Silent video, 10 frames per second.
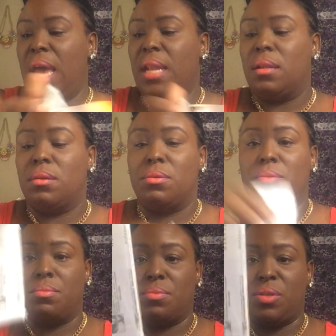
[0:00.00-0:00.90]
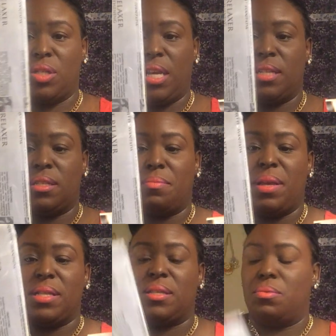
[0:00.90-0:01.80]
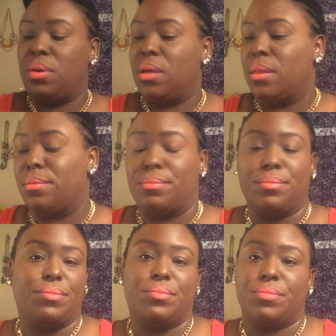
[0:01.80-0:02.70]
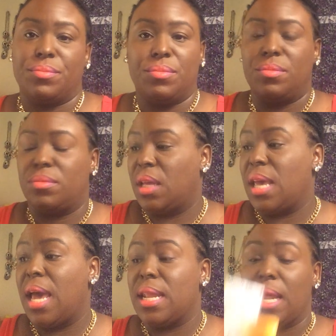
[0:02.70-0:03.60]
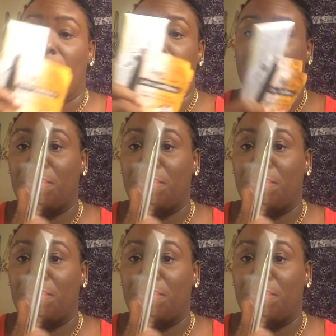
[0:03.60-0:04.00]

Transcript: And a little stick to mix it with. They got that out of